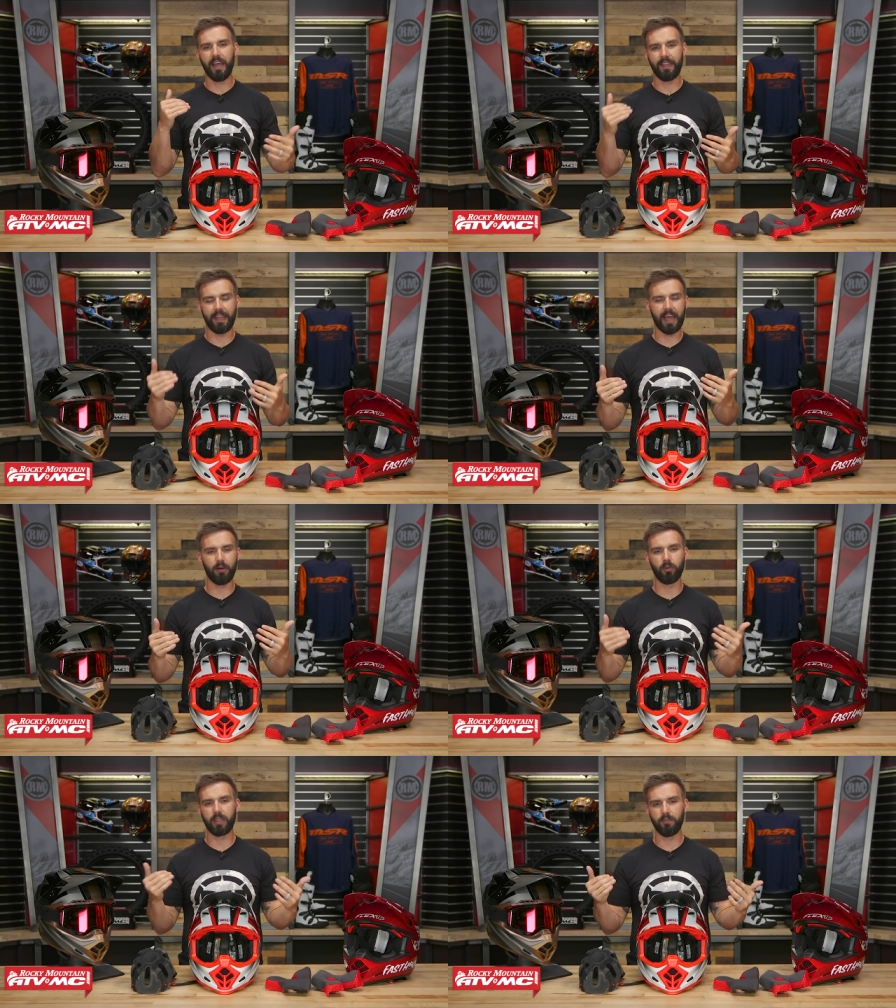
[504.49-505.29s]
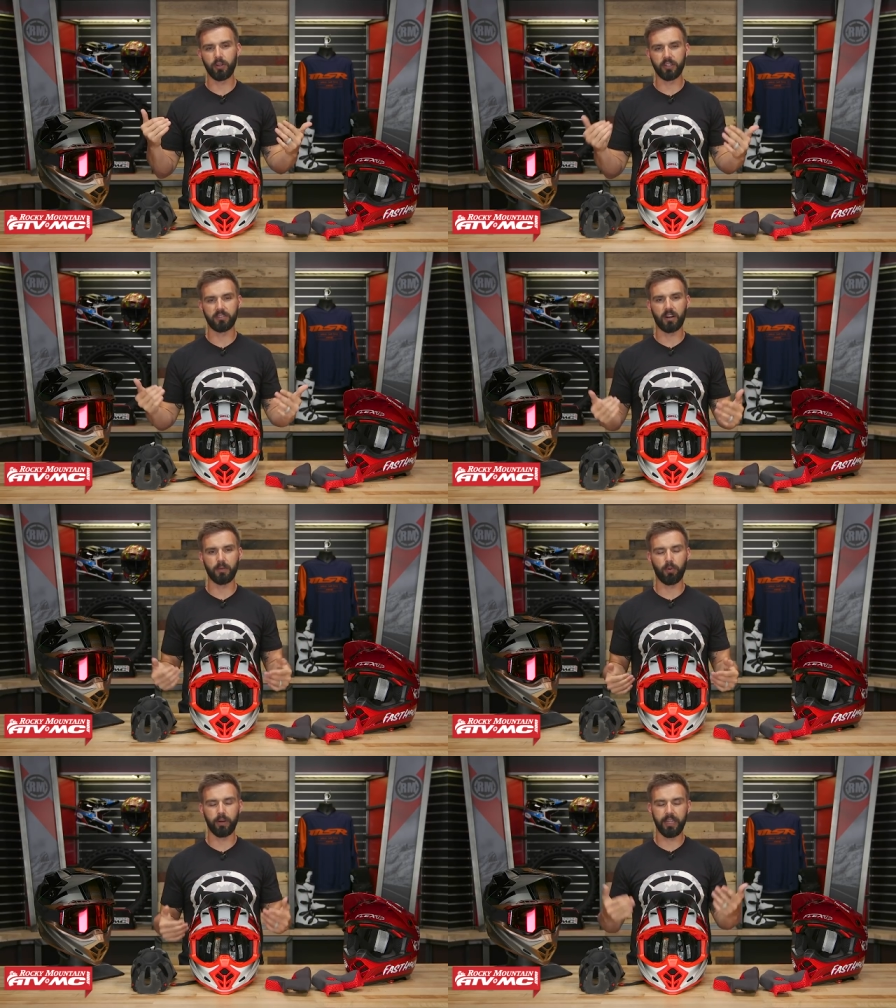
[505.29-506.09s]
And that will give you a good
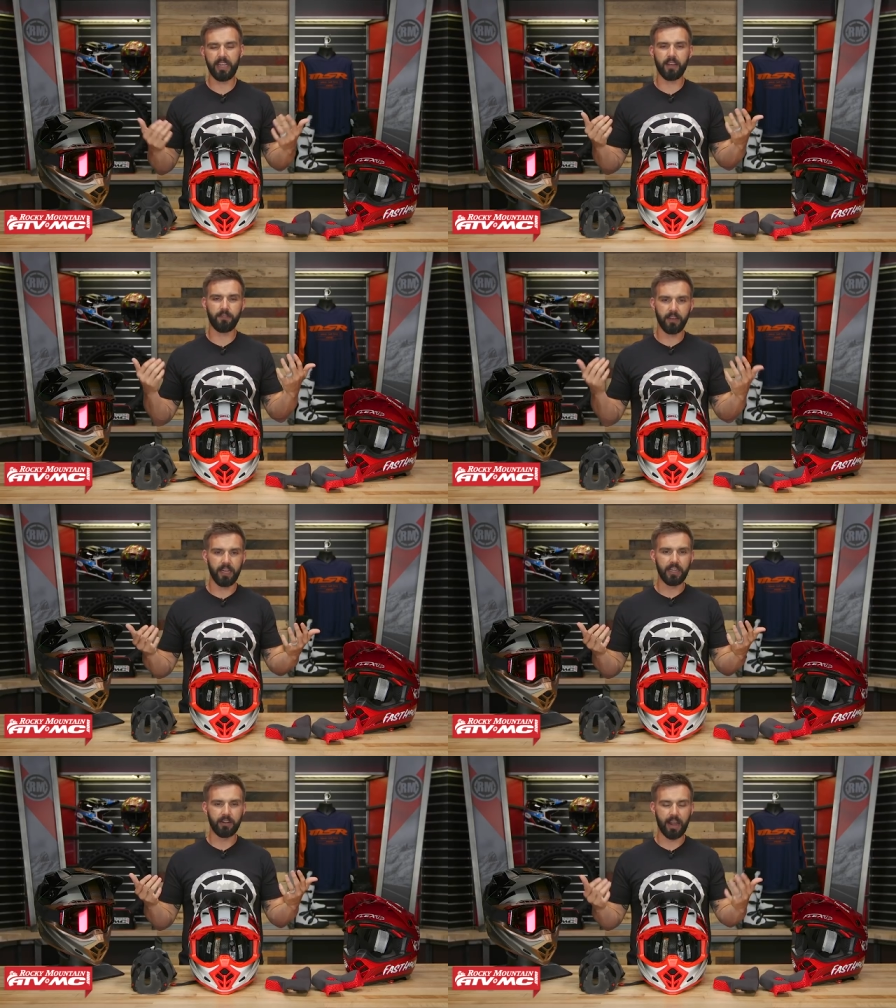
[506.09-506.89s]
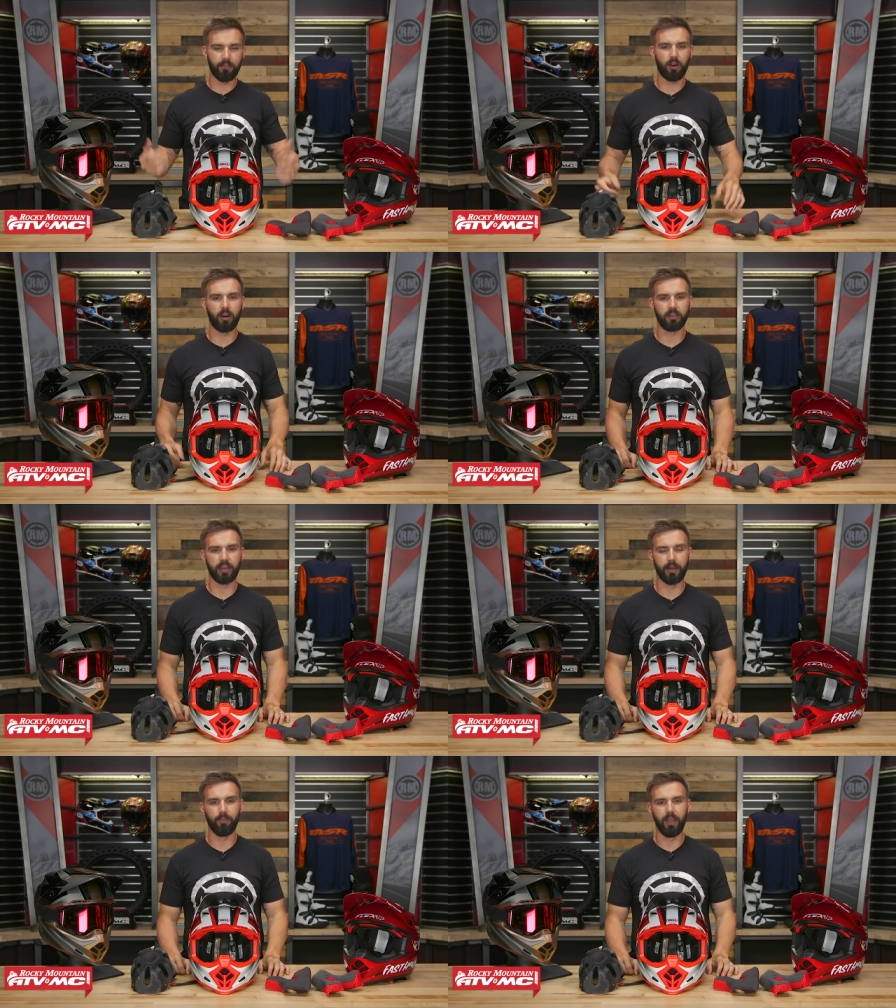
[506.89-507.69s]
starting point if you're having a hard
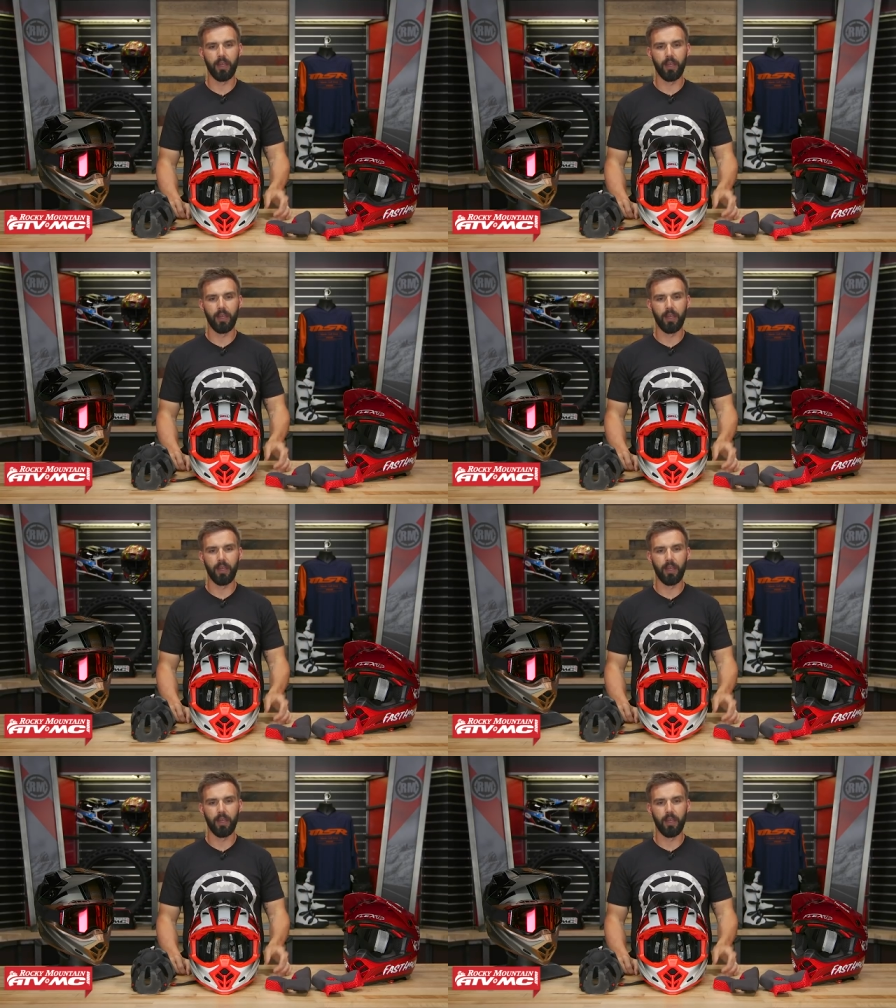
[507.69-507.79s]
time.